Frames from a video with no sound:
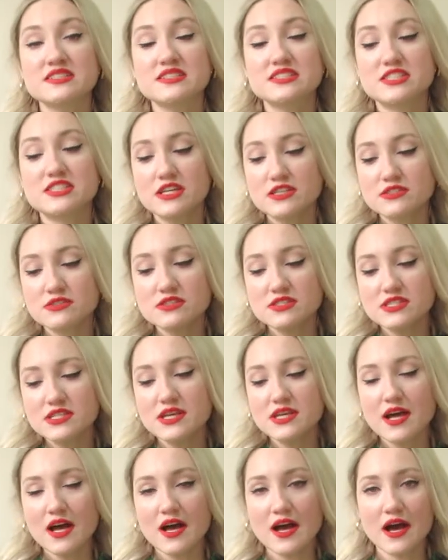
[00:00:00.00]
just to see
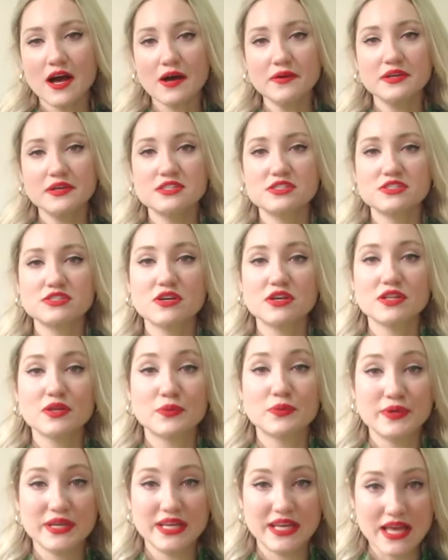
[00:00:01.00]
how it's gonna
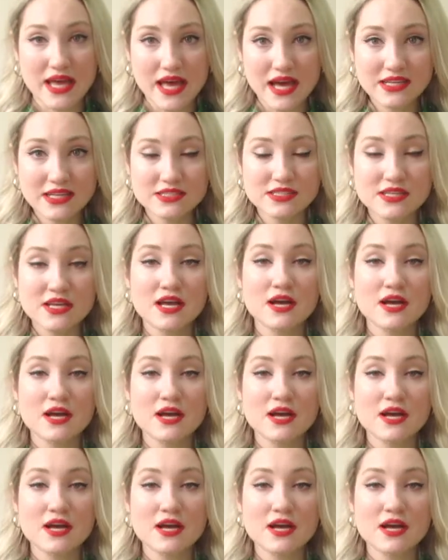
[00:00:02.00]
react